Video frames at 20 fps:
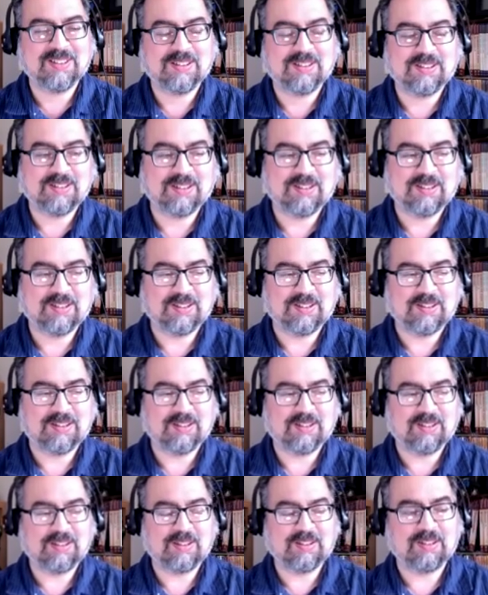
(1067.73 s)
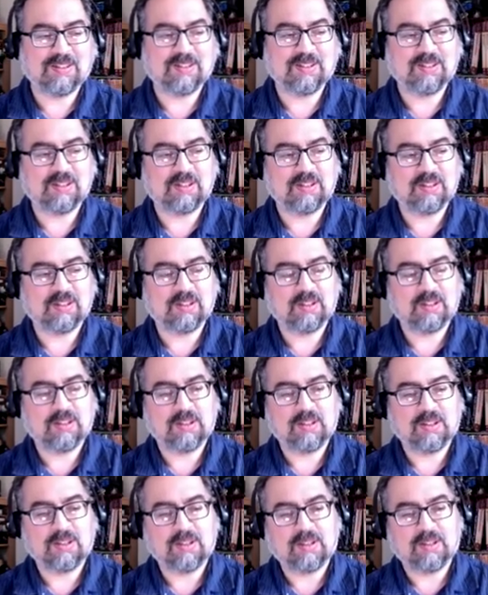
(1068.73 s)

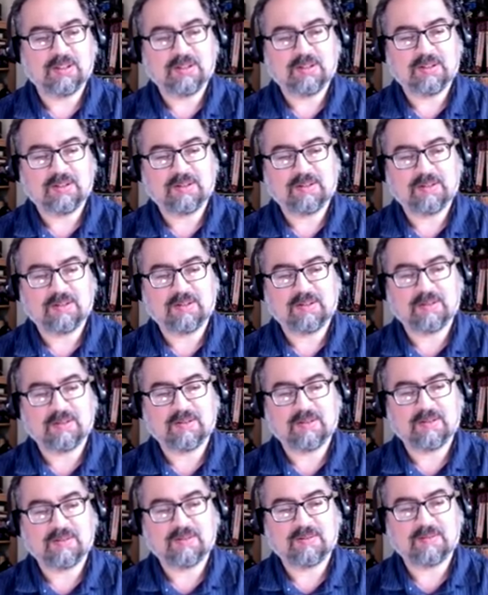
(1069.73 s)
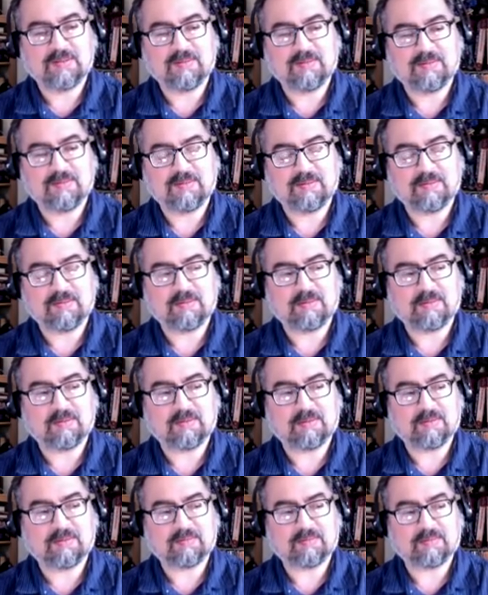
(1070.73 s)
This person isn't speaking.